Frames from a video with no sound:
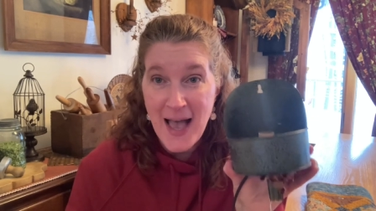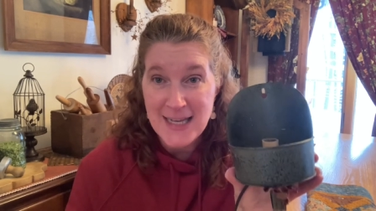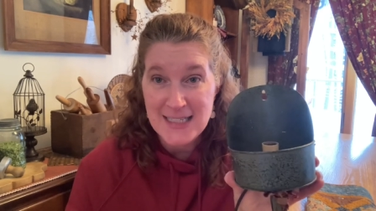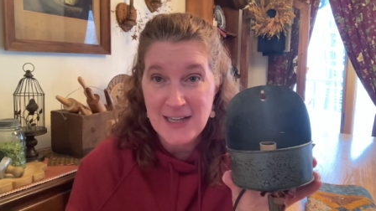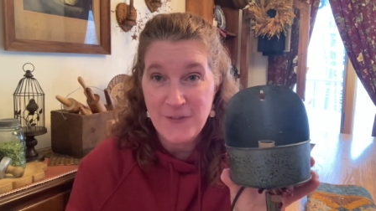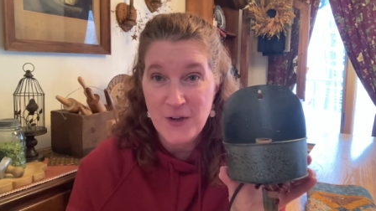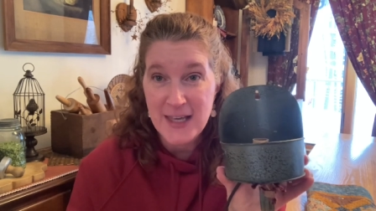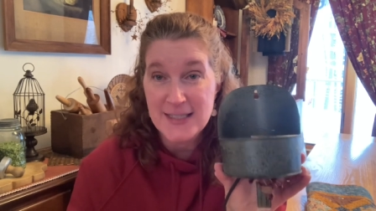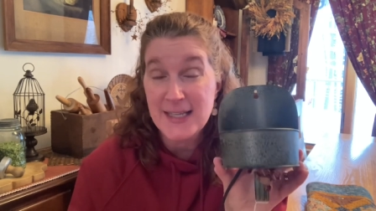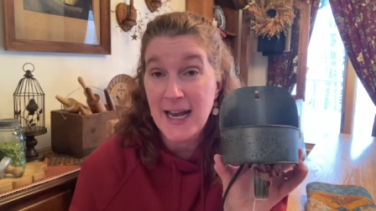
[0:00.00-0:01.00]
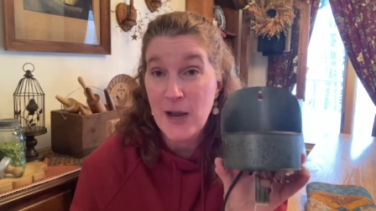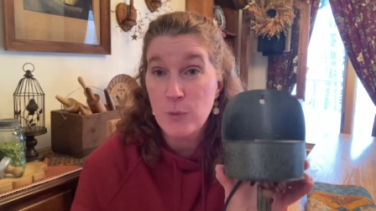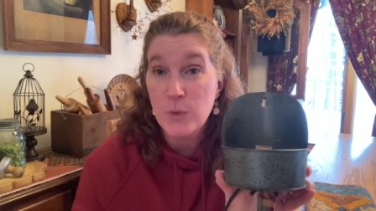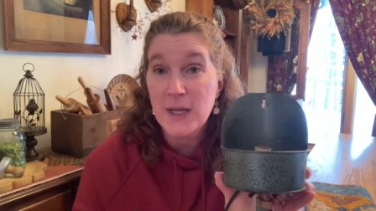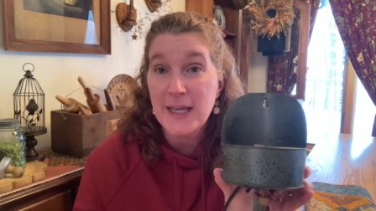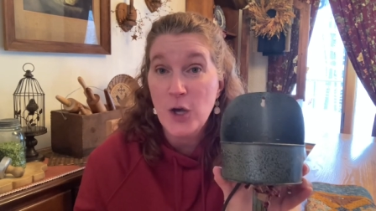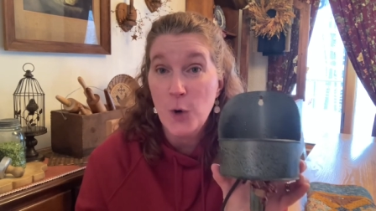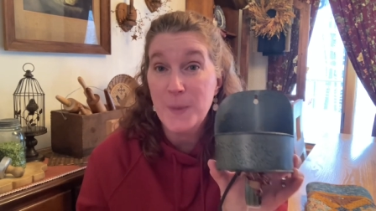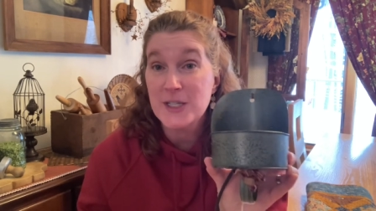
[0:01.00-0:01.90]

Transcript: idea for this and I really hope